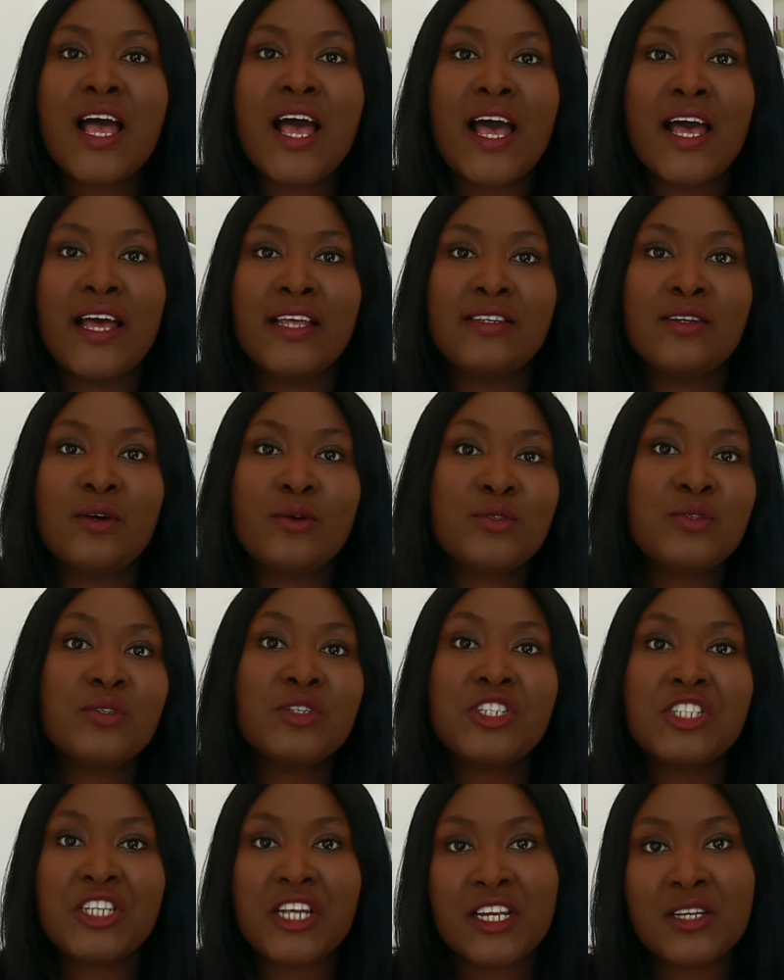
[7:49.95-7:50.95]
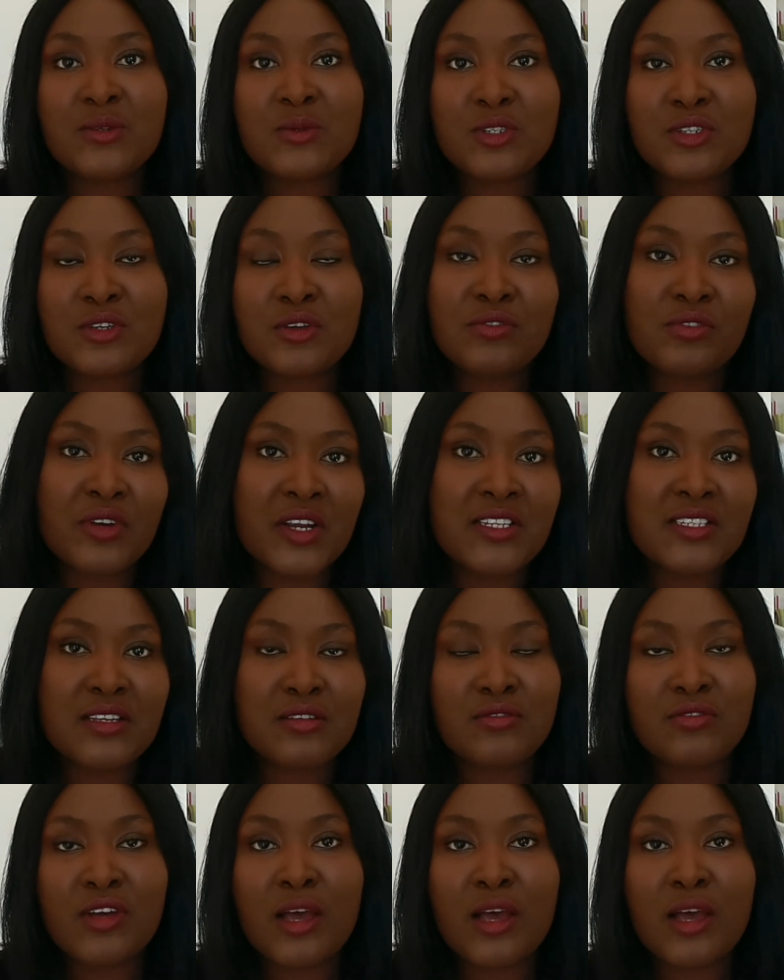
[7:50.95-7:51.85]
and also share it with your friends and